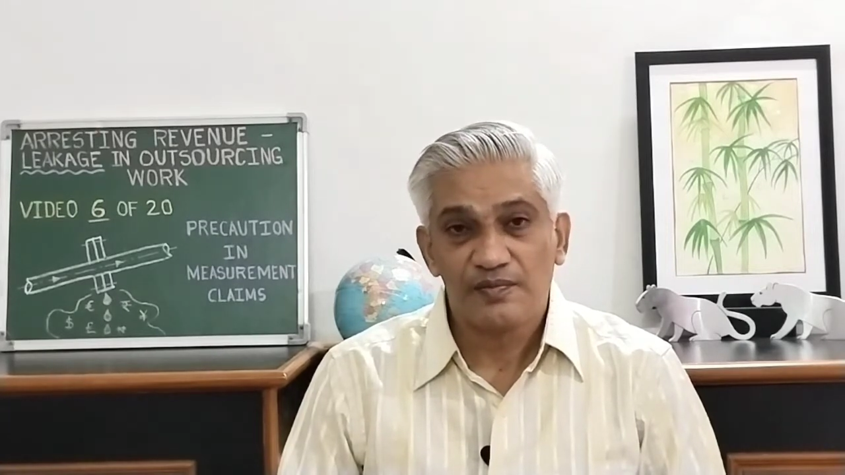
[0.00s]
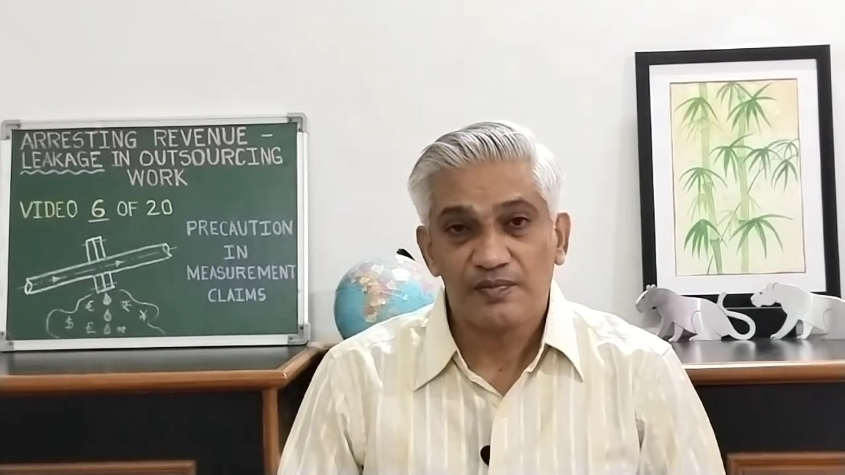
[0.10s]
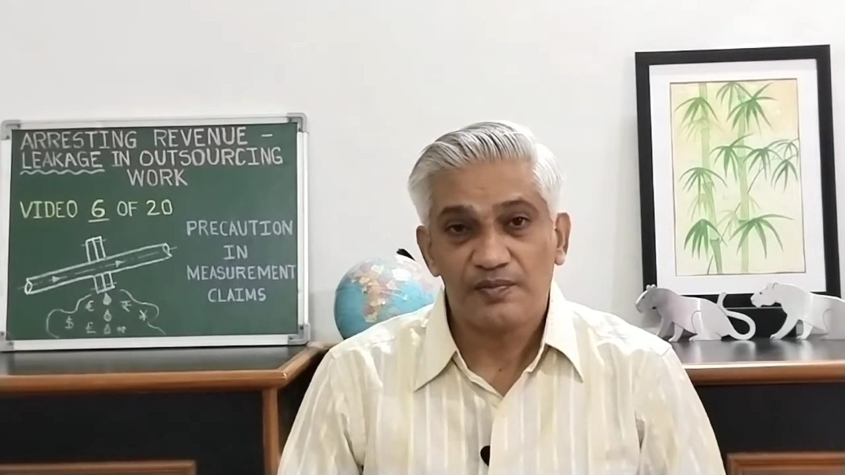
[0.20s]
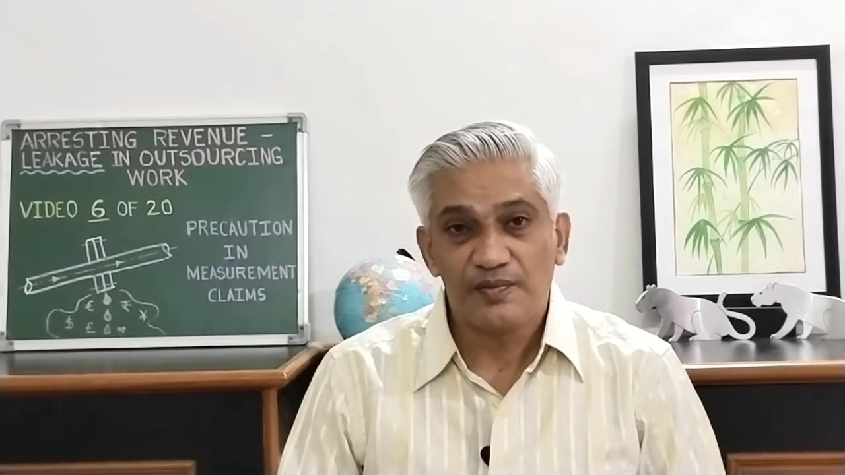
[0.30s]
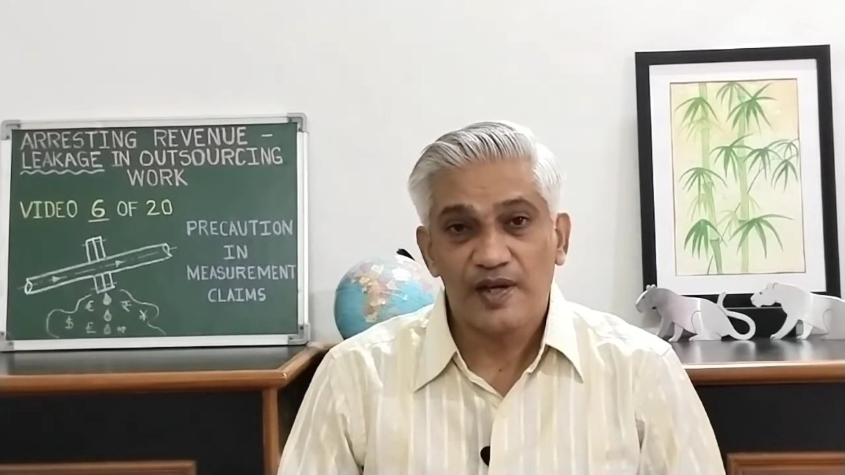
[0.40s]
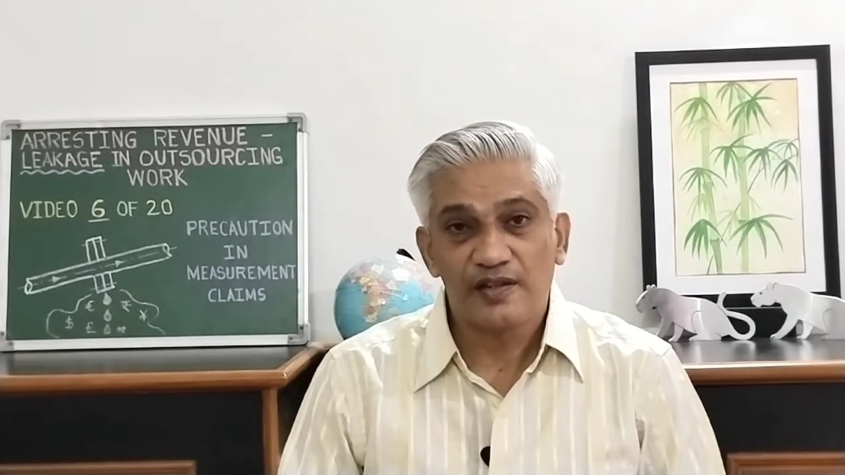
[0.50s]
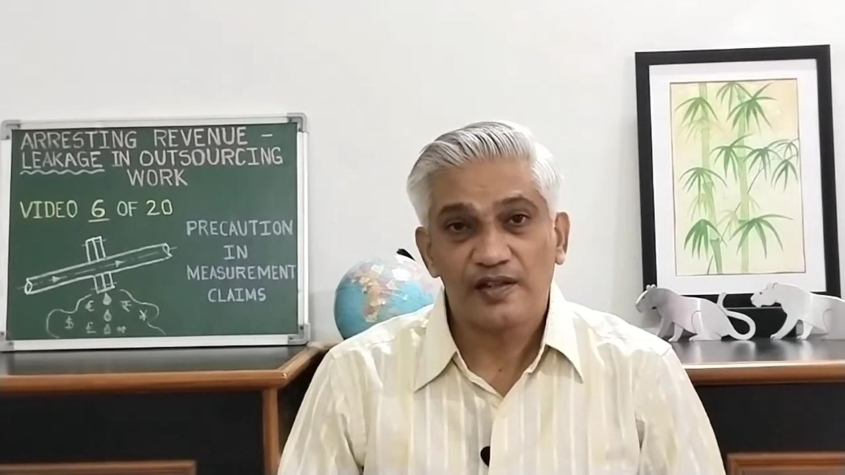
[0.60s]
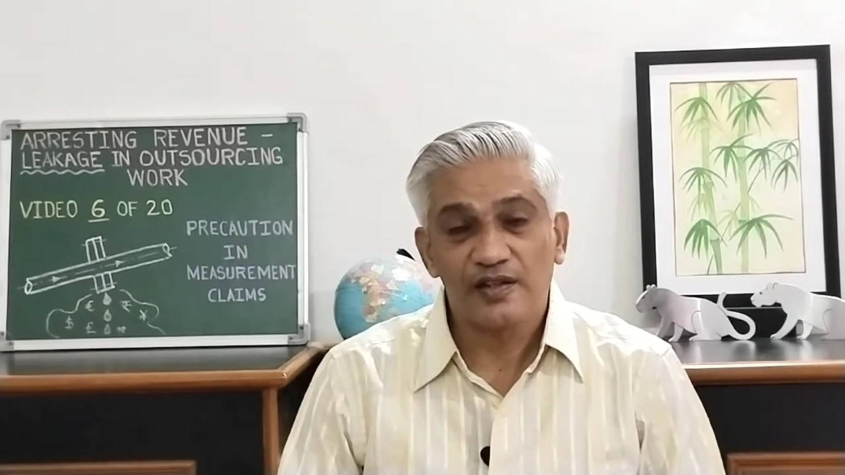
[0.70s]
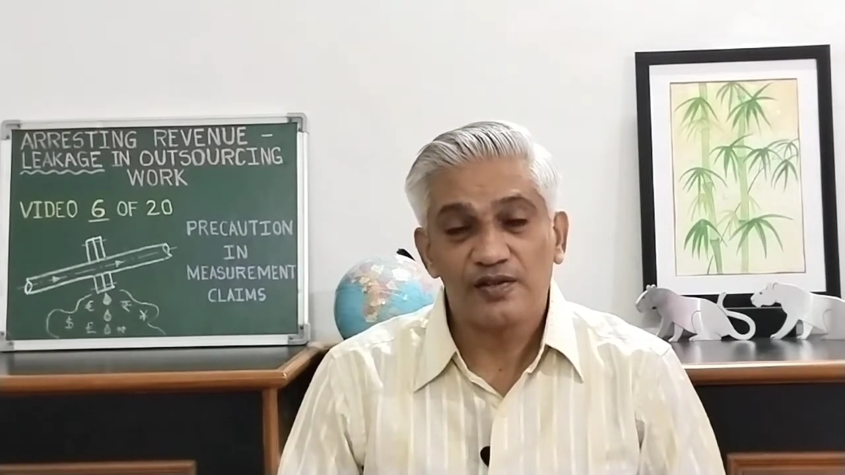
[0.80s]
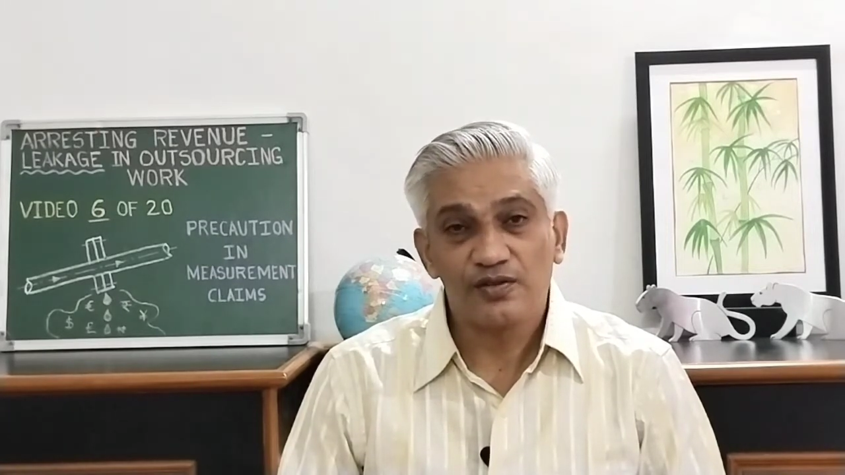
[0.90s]
by the
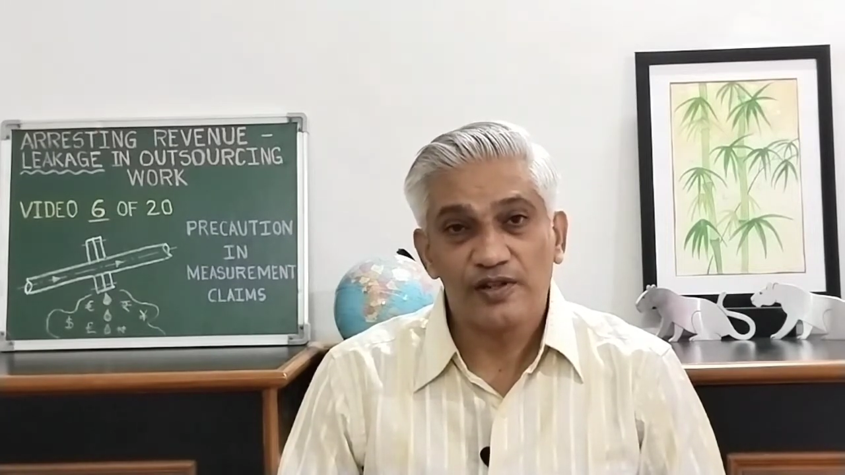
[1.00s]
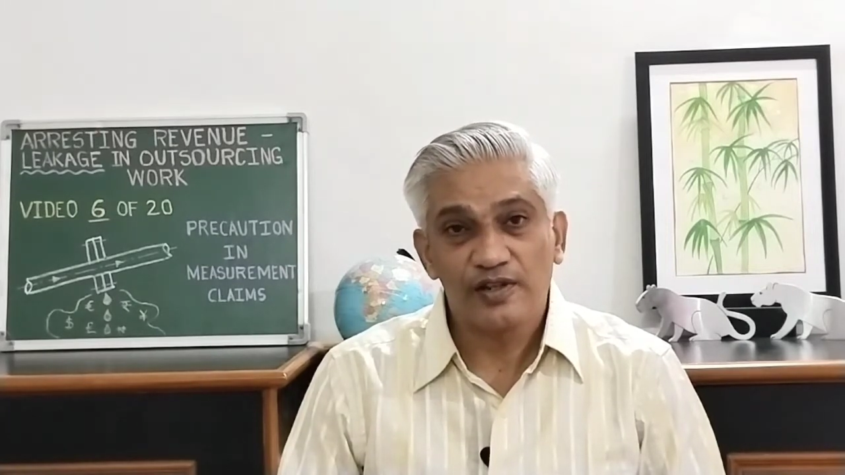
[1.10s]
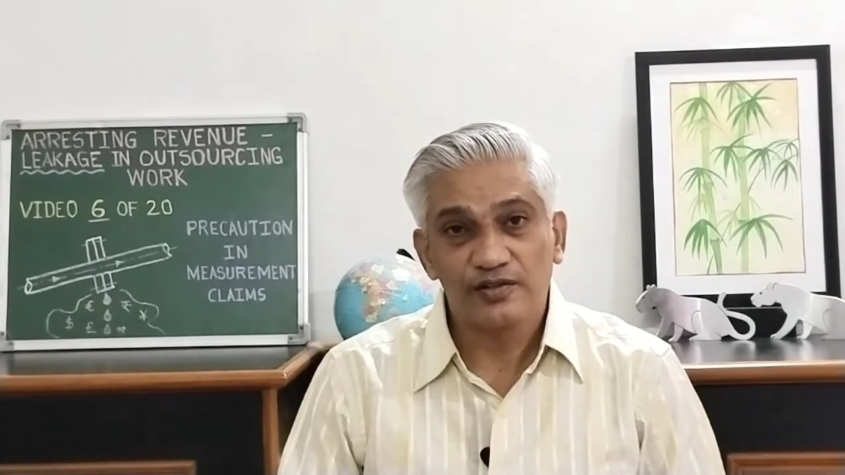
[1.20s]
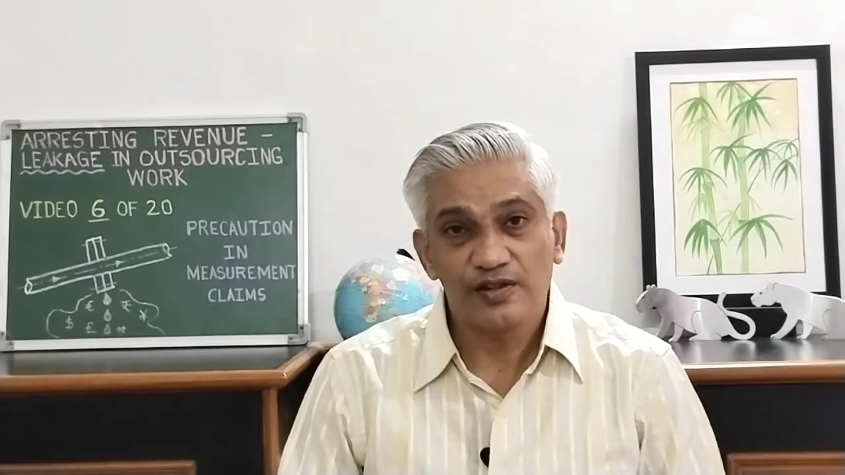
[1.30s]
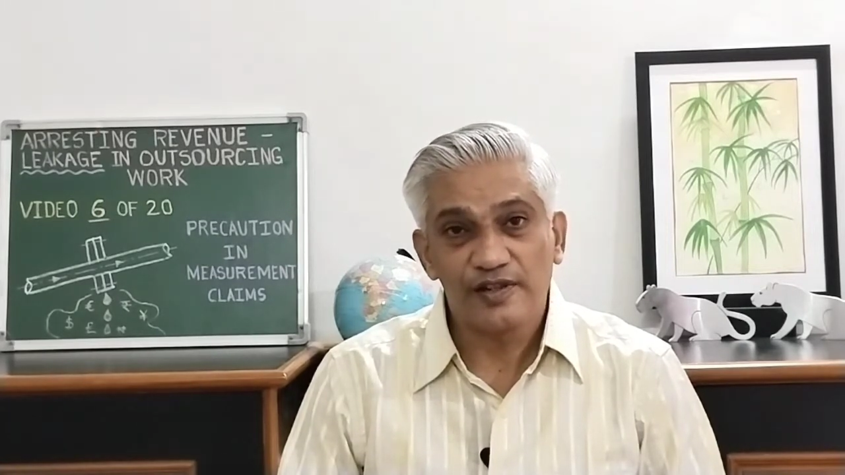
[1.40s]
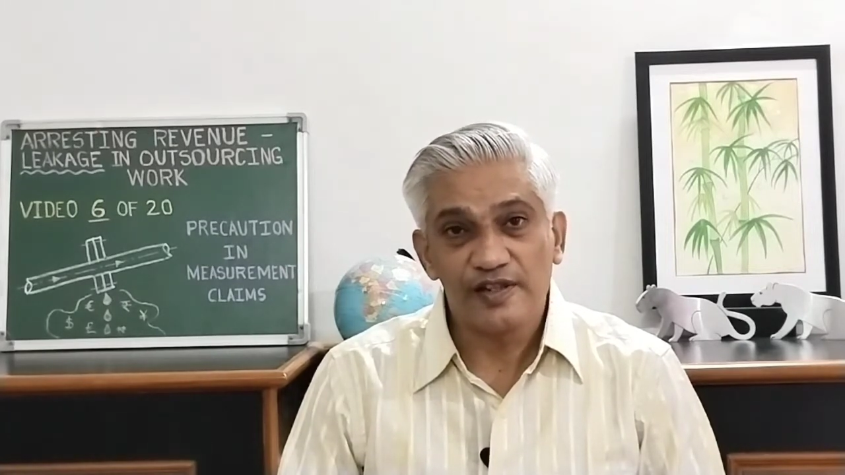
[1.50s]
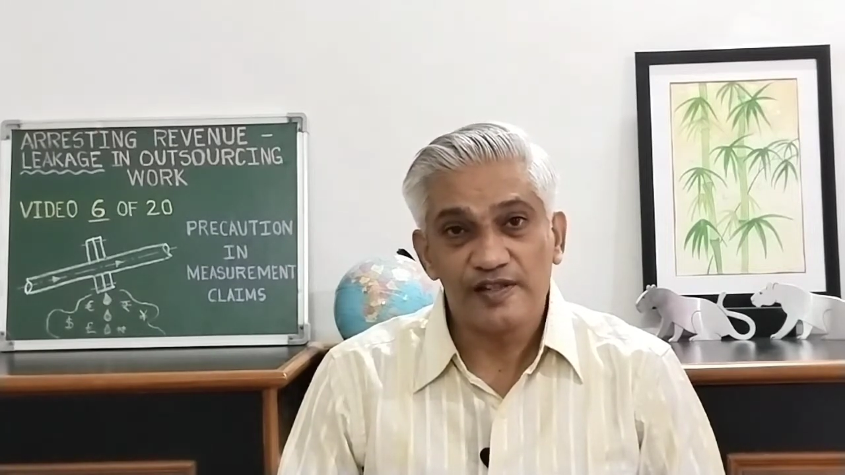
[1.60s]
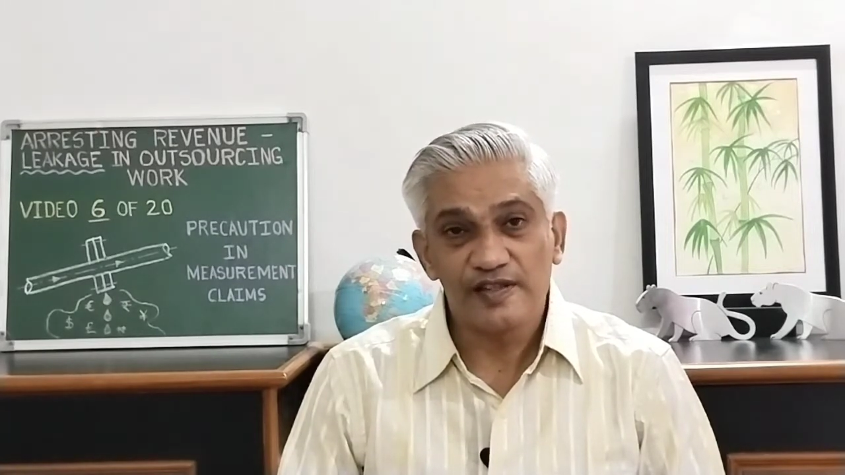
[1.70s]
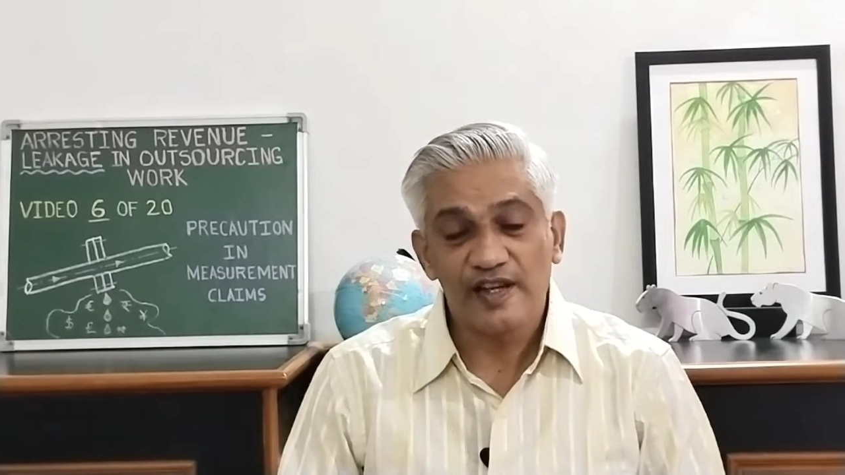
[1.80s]
controlling authorities